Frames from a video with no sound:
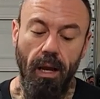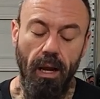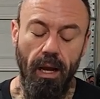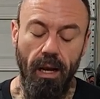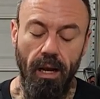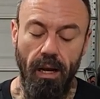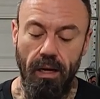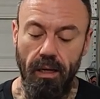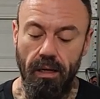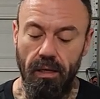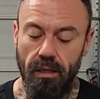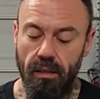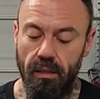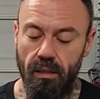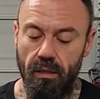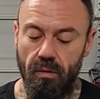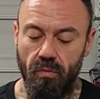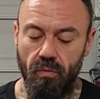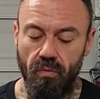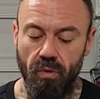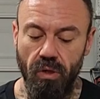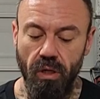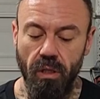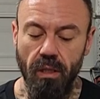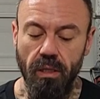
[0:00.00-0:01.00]
And eh,
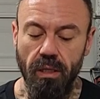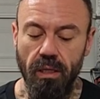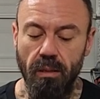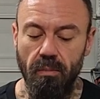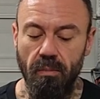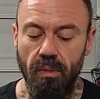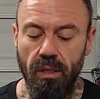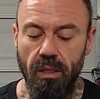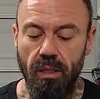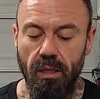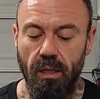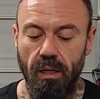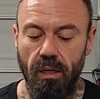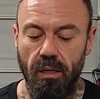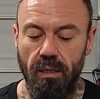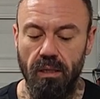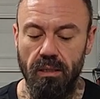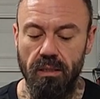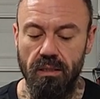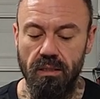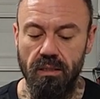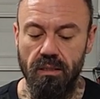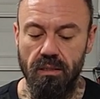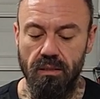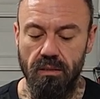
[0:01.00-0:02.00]
really,
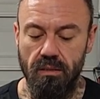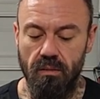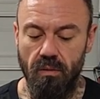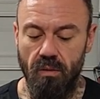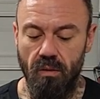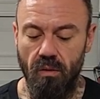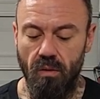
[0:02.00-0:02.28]
because